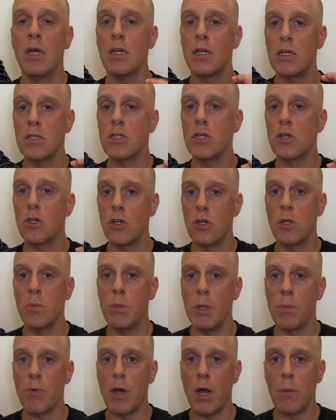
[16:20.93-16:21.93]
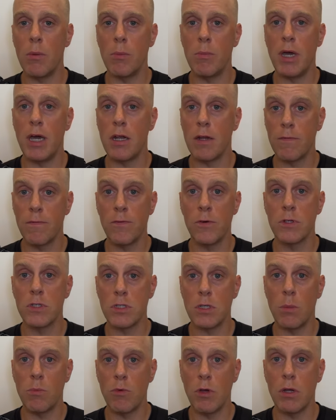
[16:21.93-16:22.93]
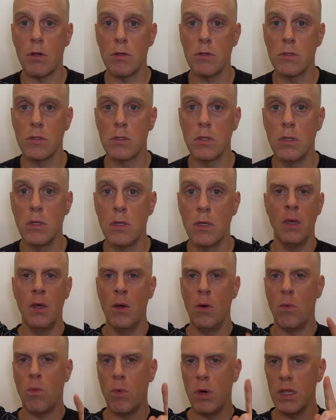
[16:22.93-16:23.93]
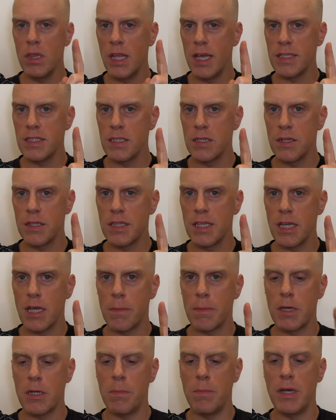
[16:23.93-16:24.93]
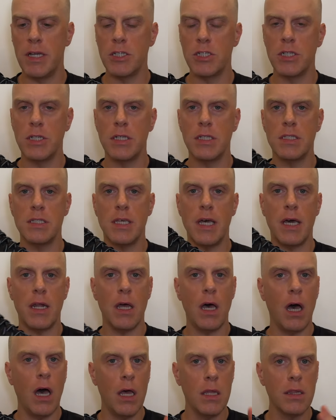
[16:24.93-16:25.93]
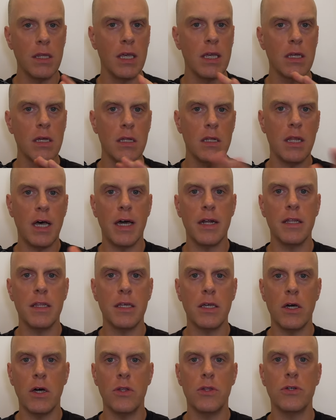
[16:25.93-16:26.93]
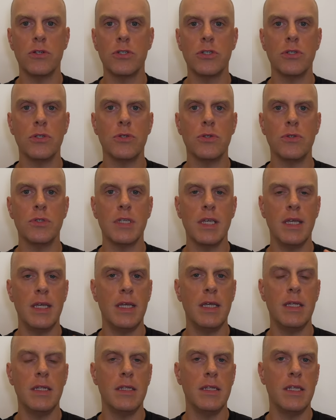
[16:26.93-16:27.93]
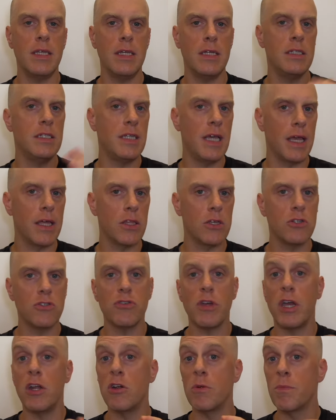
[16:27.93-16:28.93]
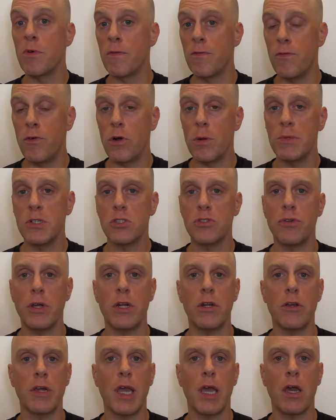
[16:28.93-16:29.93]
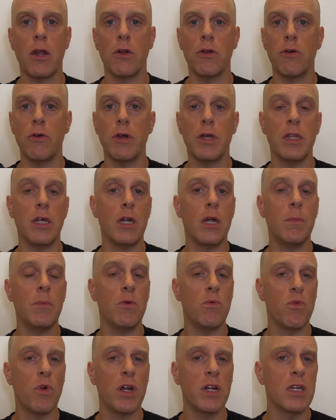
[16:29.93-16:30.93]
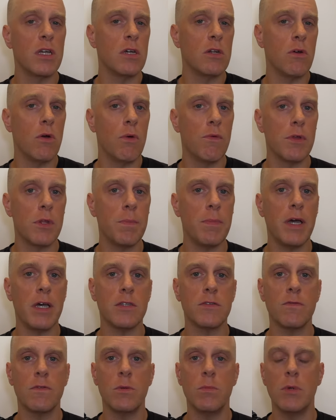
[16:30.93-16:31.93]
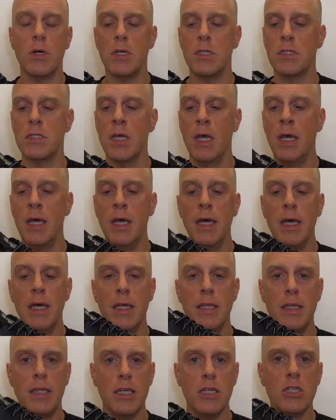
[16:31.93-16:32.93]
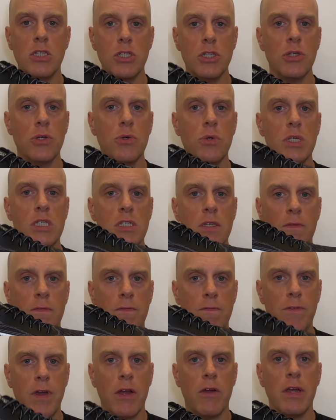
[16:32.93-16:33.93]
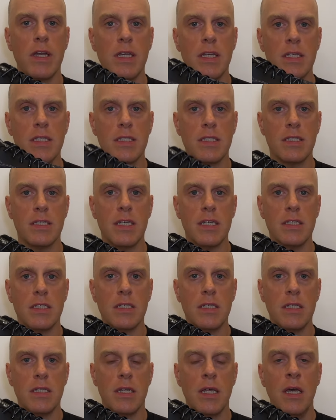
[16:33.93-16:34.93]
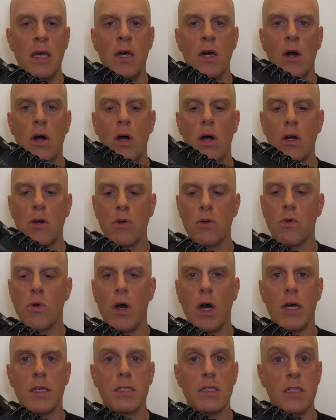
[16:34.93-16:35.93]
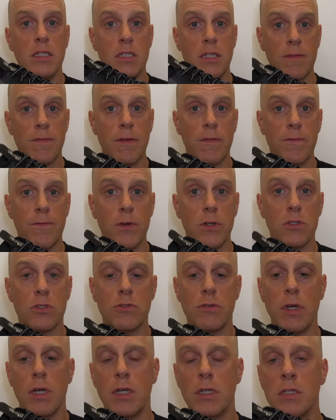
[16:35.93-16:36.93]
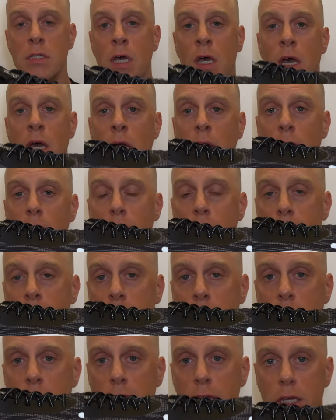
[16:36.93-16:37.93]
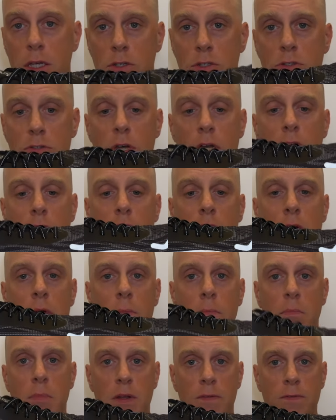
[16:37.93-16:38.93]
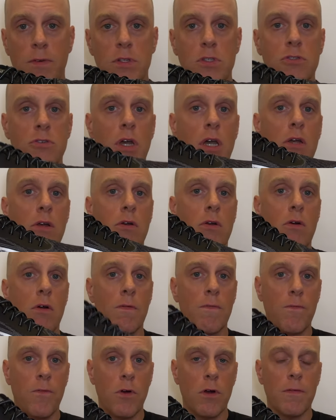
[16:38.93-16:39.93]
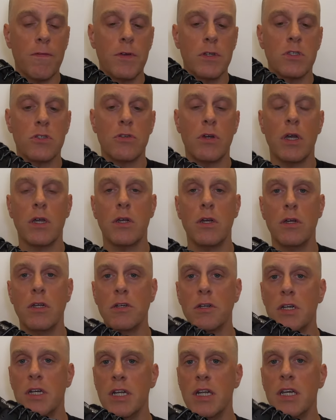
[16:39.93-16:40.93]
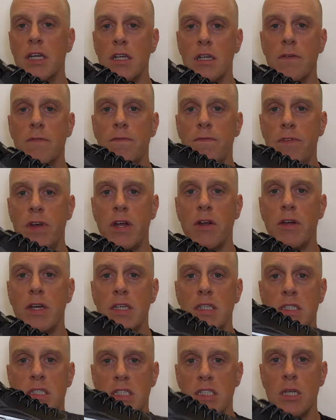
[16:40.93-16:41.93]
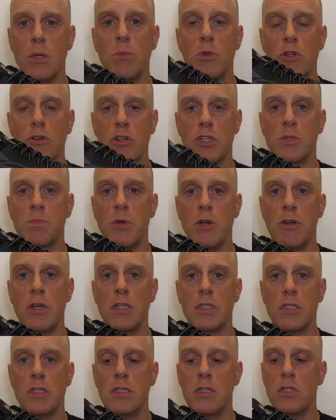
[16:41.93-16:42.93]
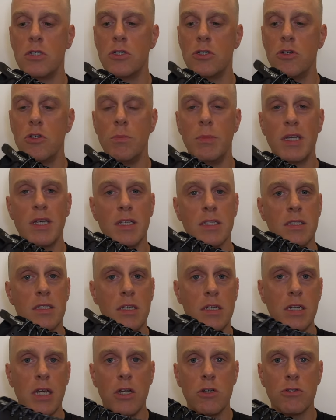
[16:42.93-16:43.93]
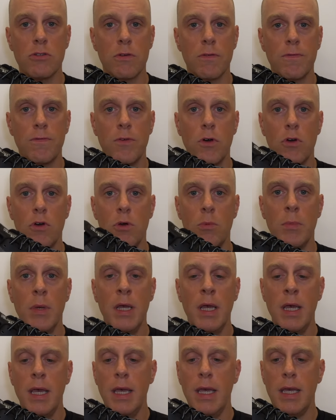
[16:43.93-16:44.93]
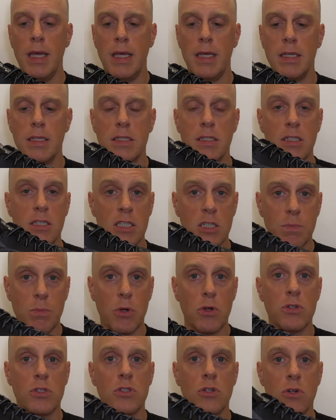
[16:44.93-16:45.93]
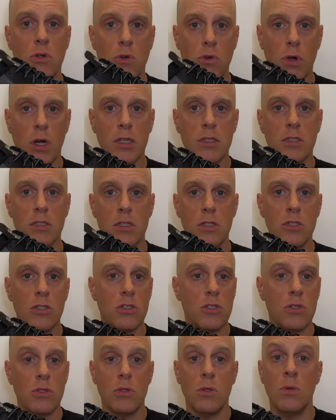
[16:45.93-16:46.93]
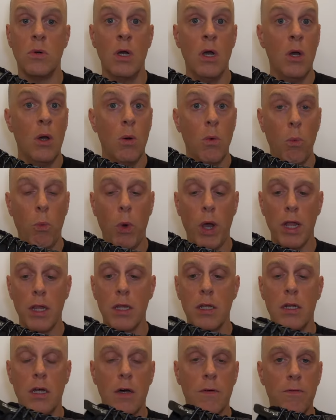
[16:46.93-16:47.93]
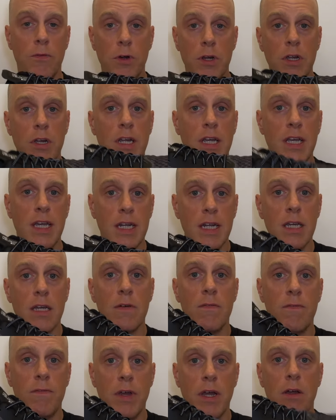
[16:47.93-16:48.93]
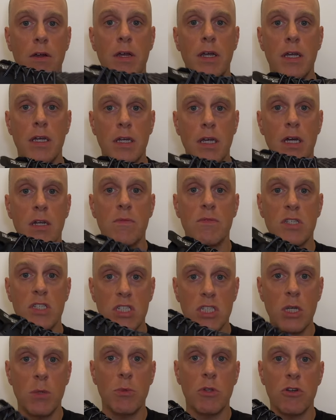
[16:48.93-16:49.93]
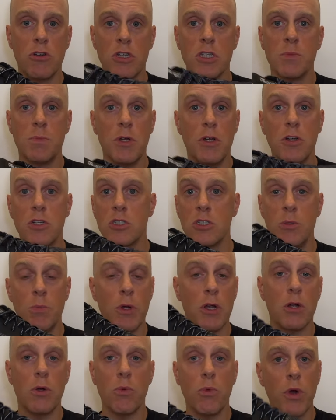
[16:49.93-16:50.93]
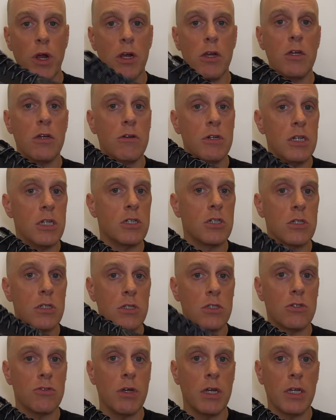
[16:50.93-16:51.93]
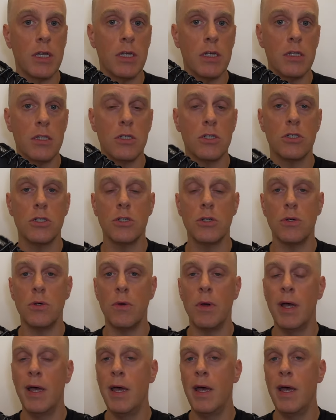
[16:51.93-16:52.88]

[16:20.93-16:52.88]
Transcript: because it could be problematic for some runners. One last little thing I'm going to mention is that unlike a lot of the other shoes in the daily trainer, performance trainer category that I've been running in over the past few months, this shoe is very consistent across different foot strikes. If you're a heel striker, midfoot striker, or forefoot striker, you're going to get a very similar experience in this shoe because the nitro foam is dispersed across this shoe well enough where you're getting a very kind of similar experience no matter where you're initially striking in this shoe.